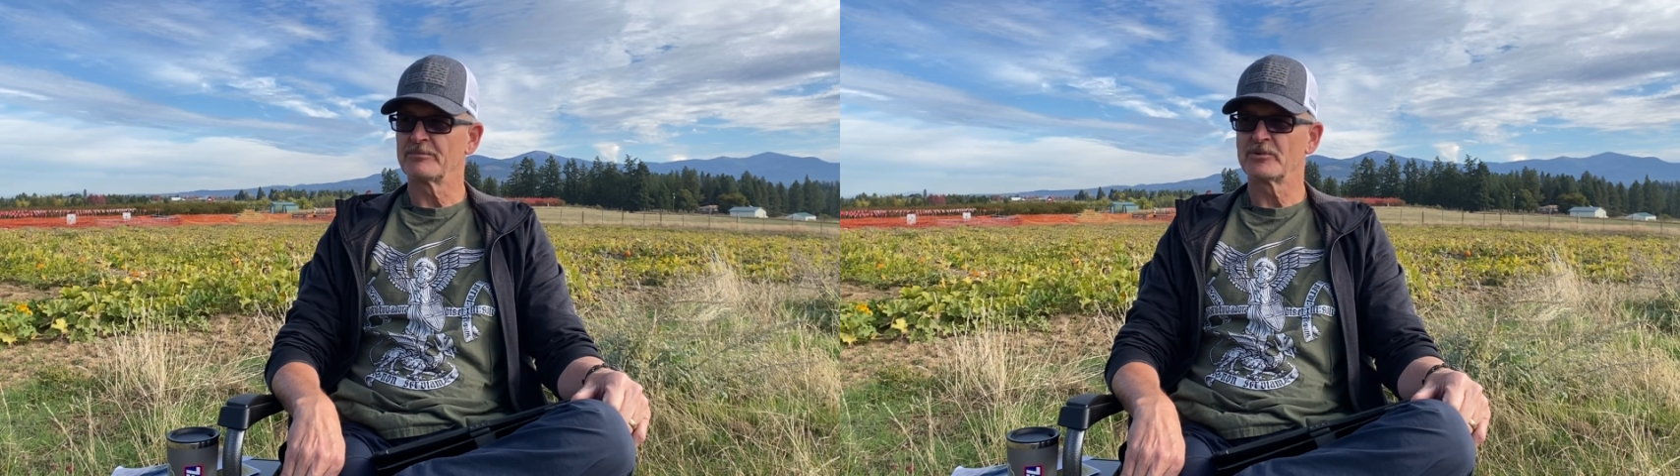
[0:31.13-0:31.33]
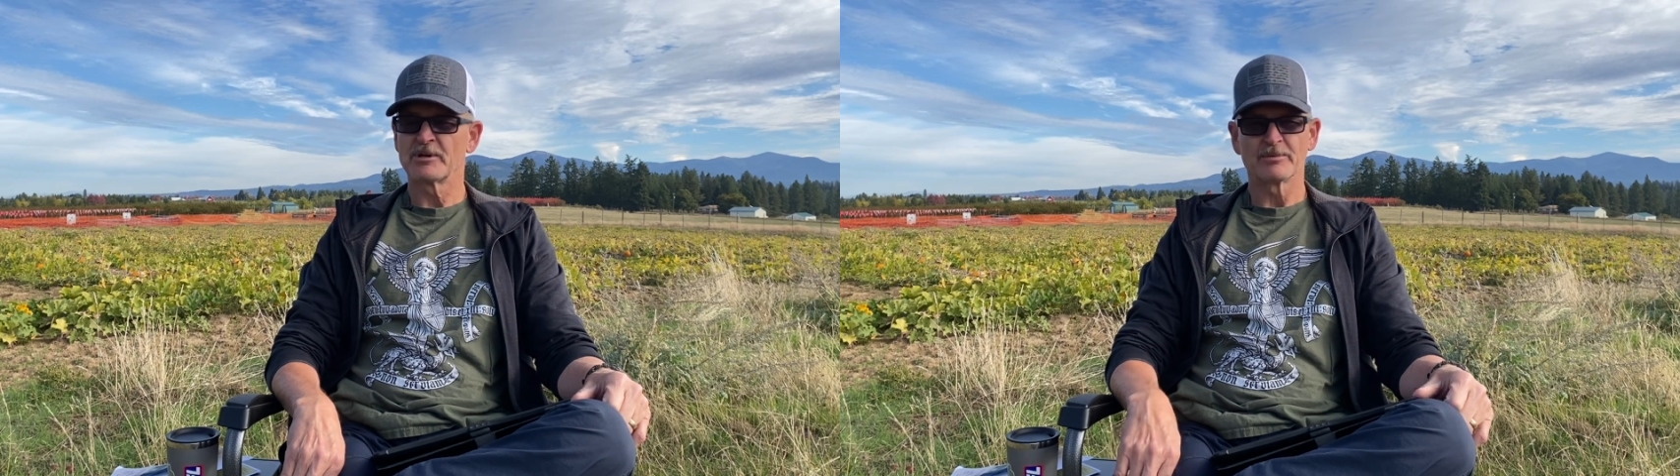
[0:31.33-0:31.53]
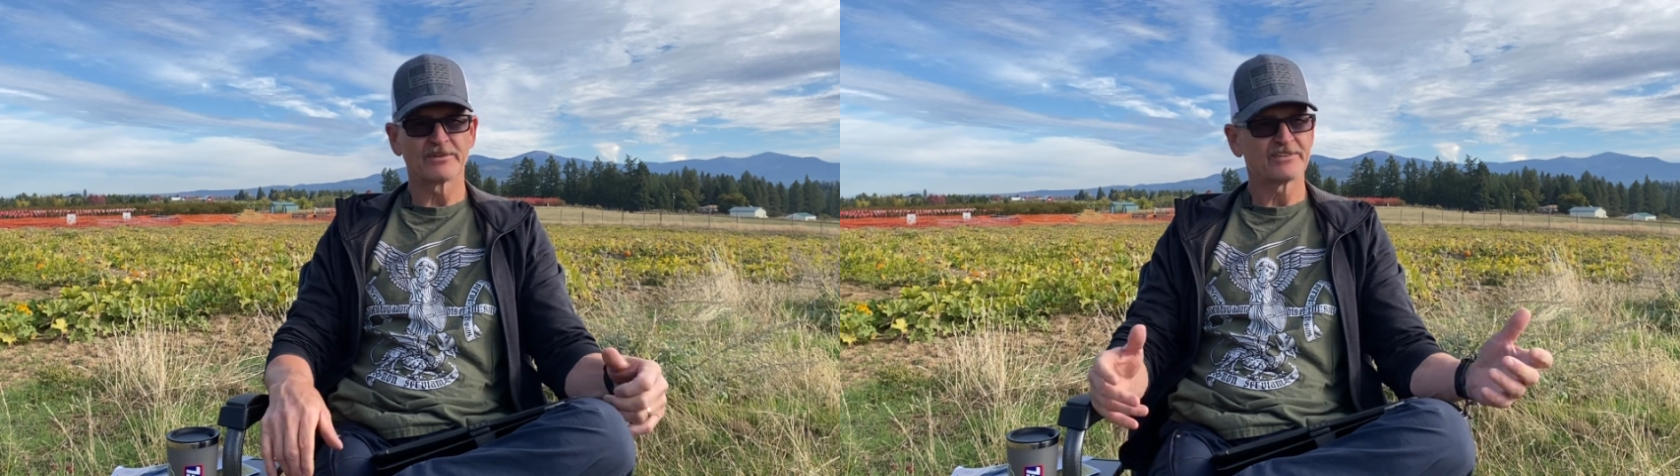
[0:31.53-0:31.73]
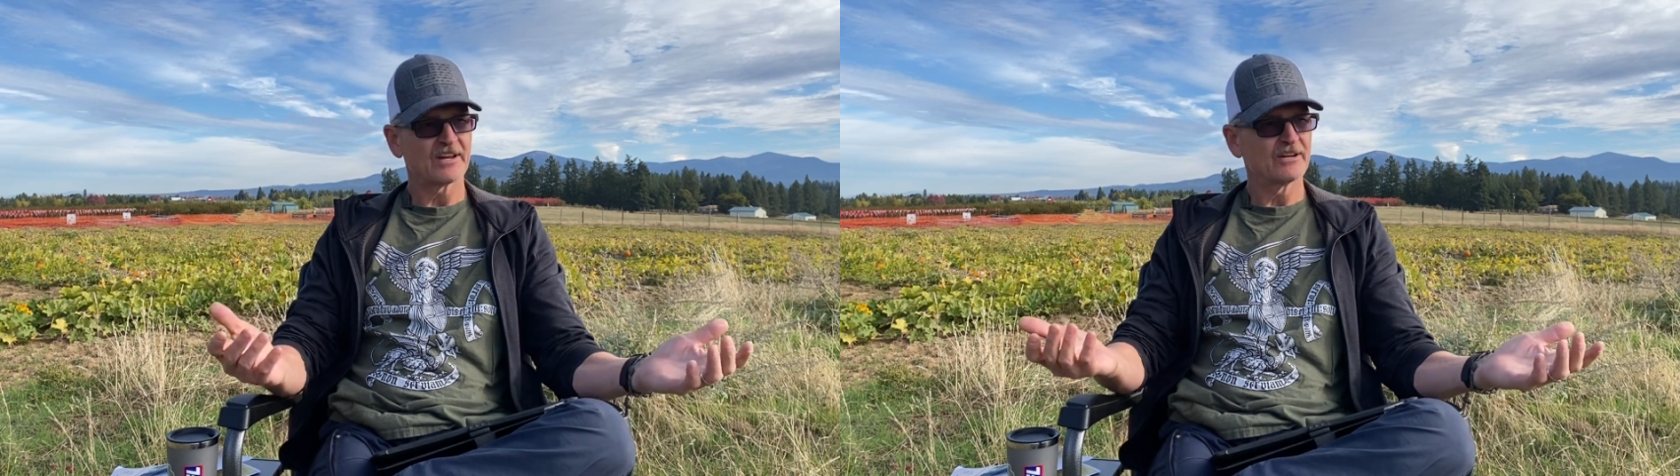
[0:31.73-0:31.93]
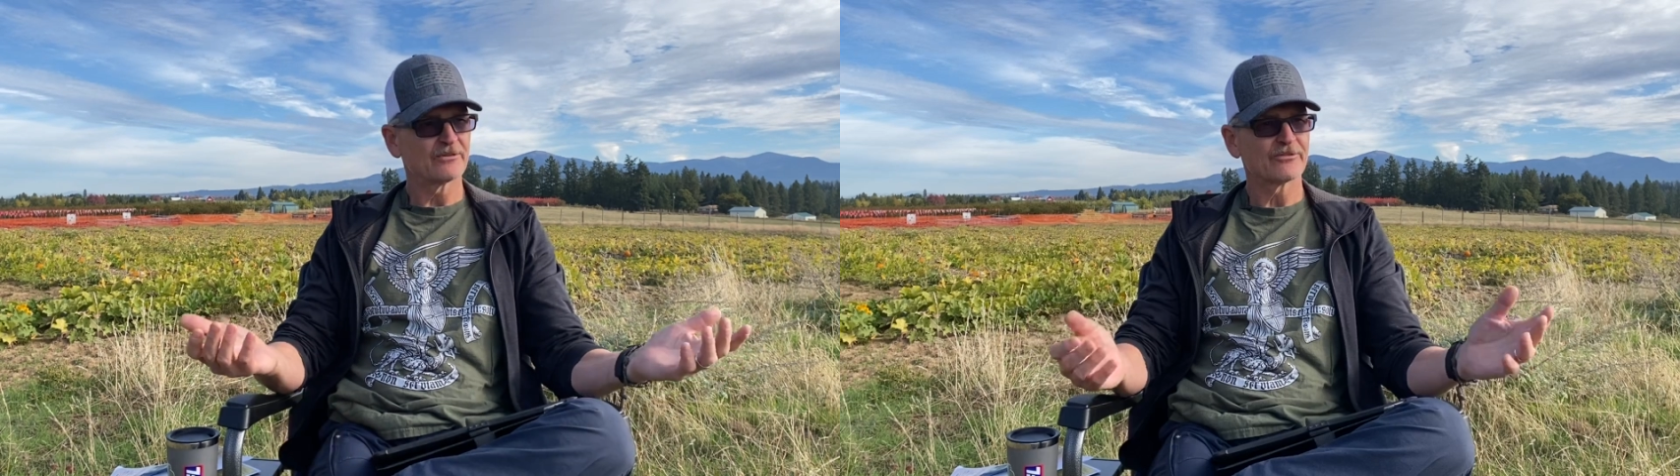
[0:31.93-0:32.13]
We were able to stay
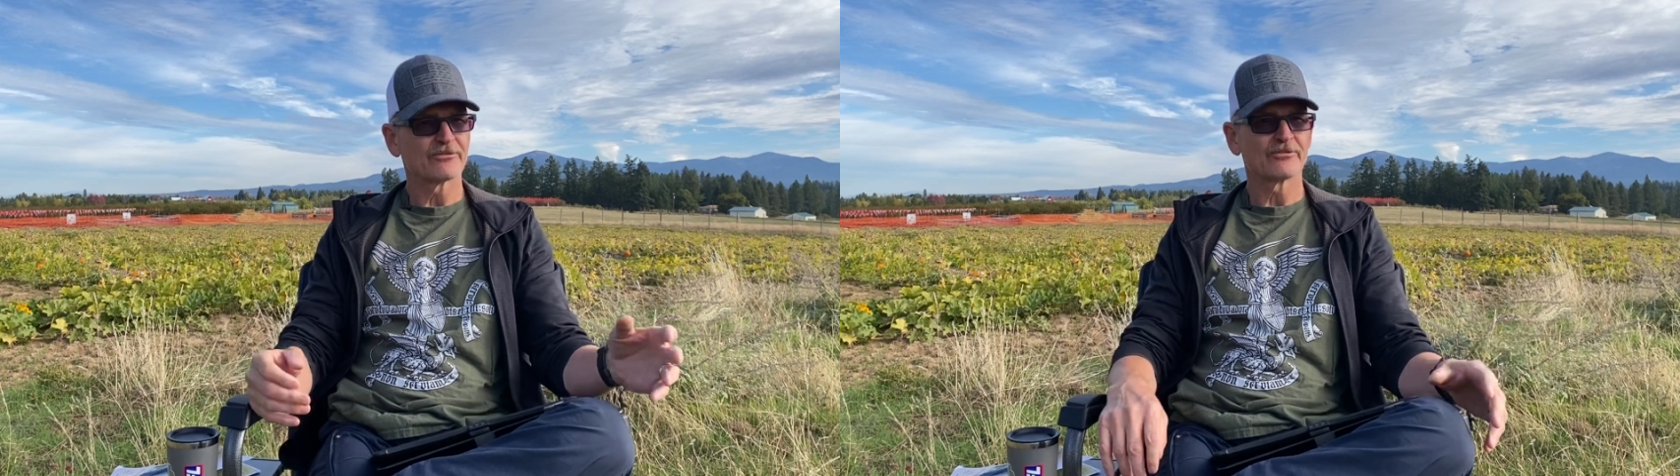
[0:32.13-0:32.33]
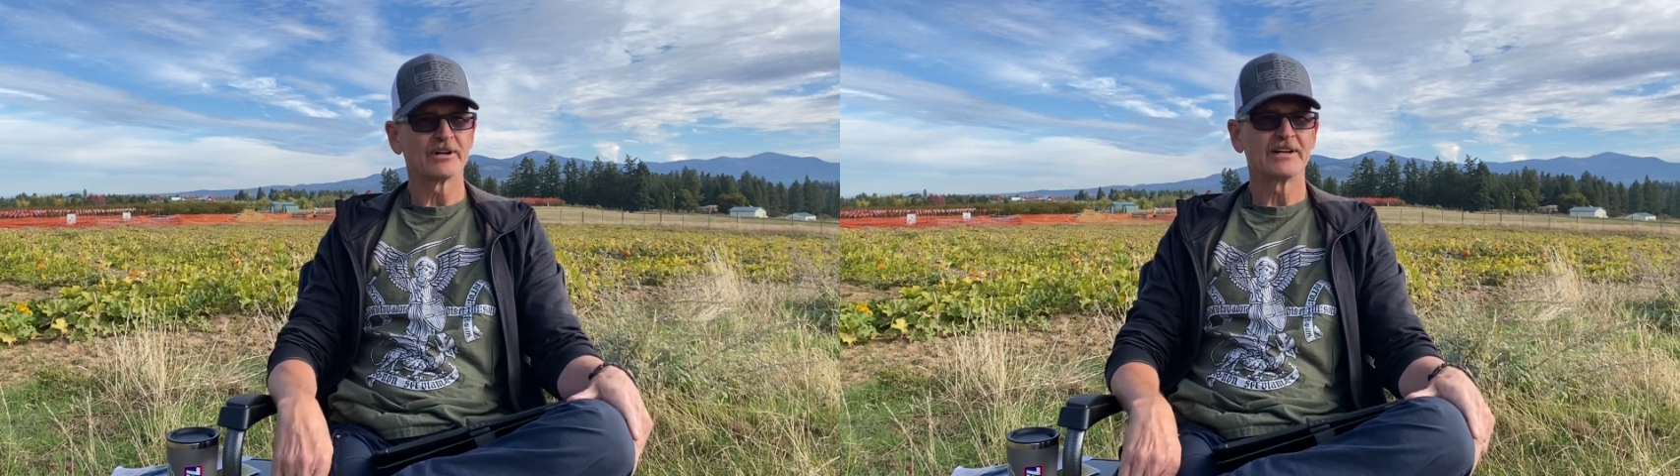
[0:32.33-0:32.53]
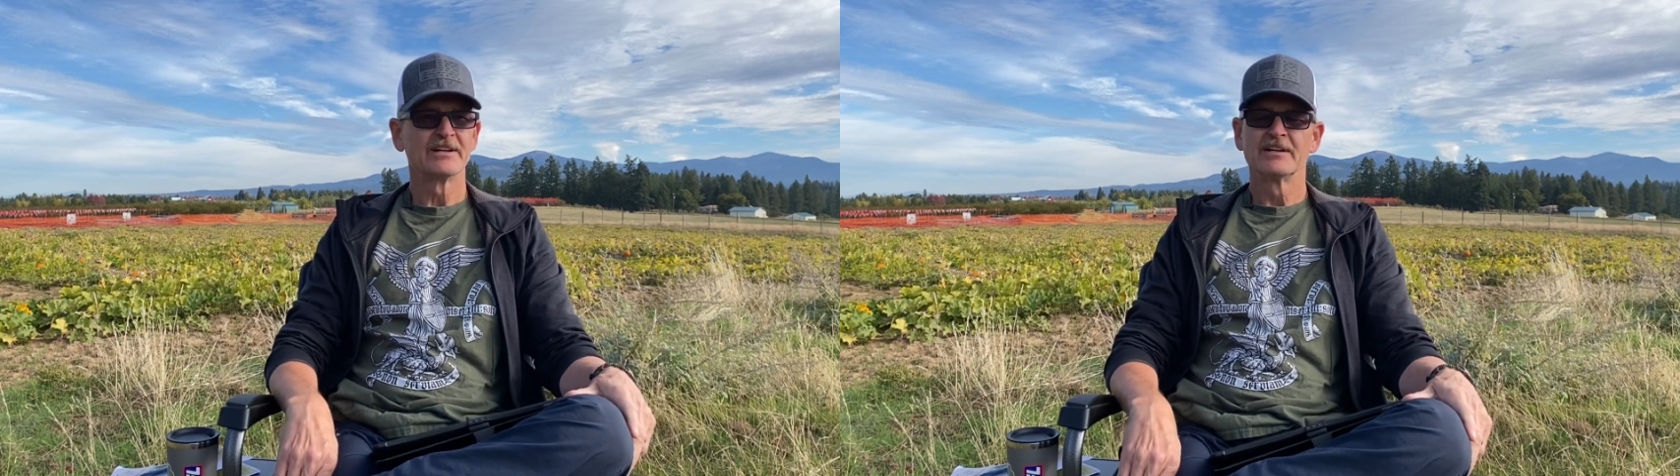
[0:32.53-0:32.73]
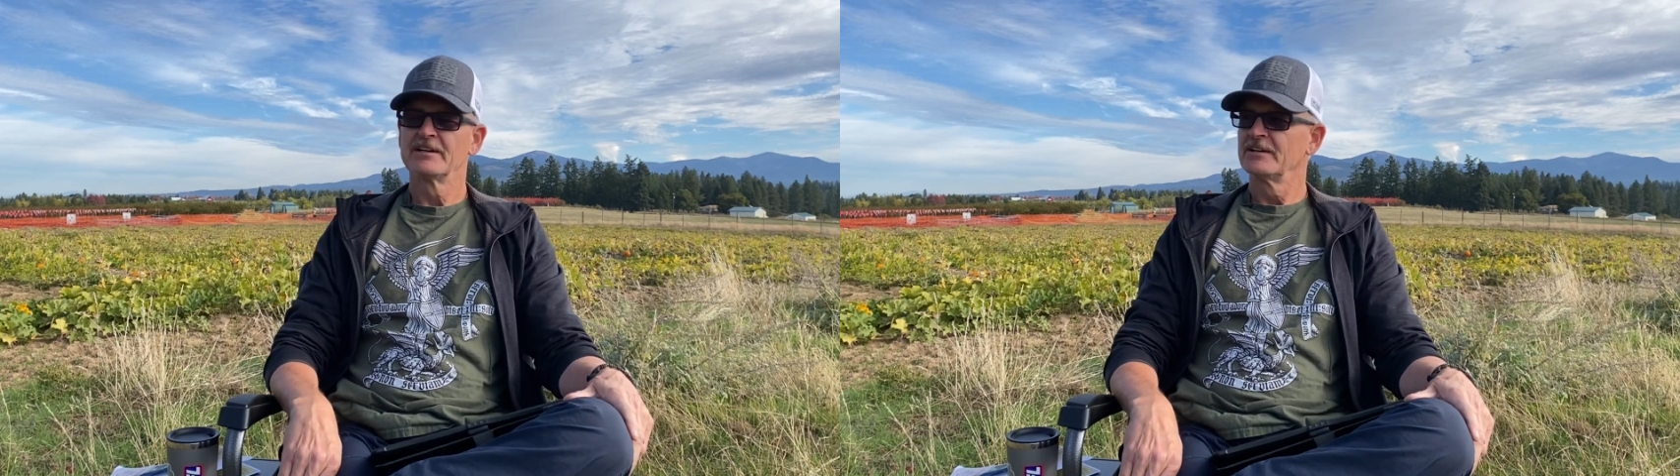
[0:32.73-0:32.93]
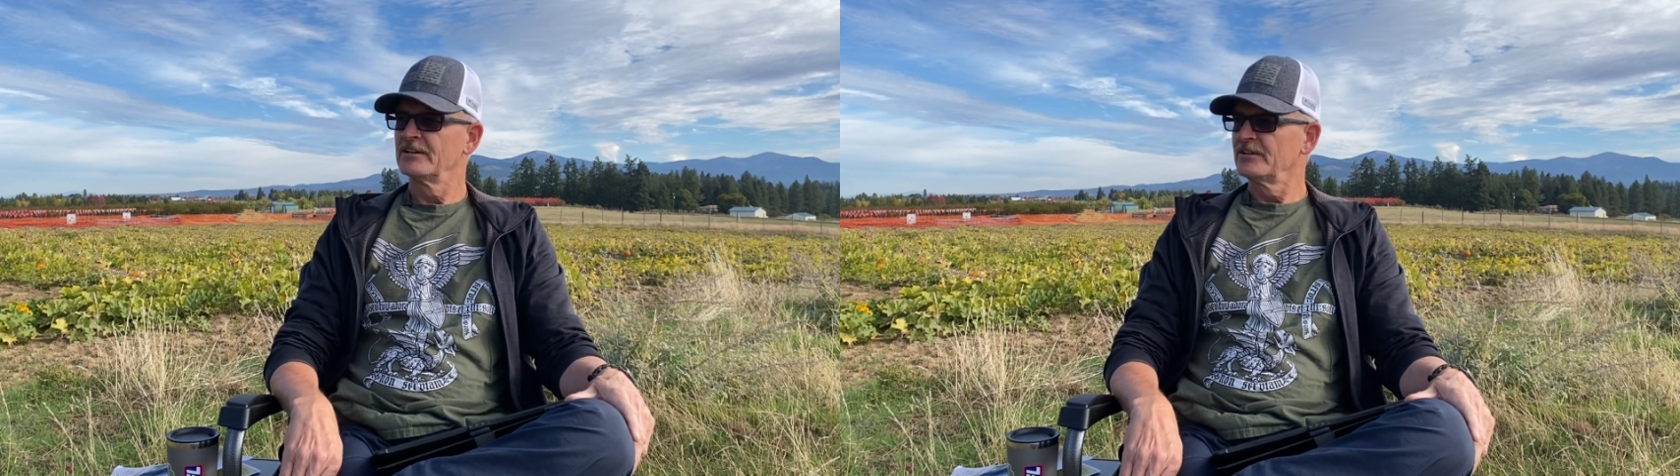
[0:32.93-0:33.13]
here for free.
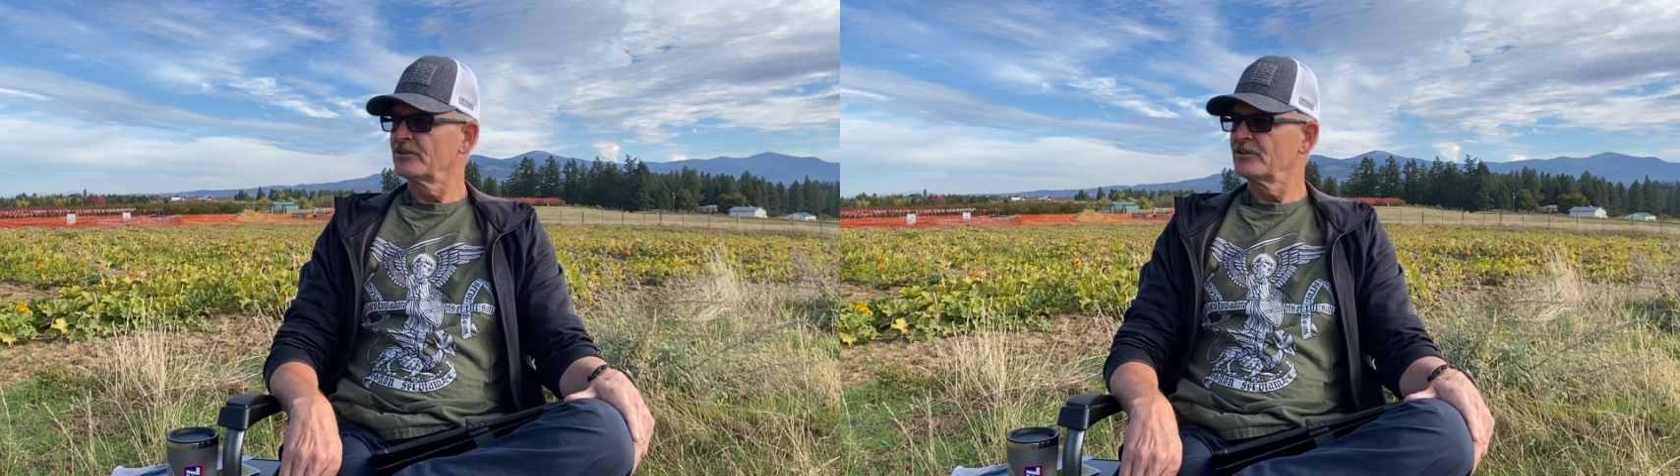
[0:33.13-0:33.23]
Of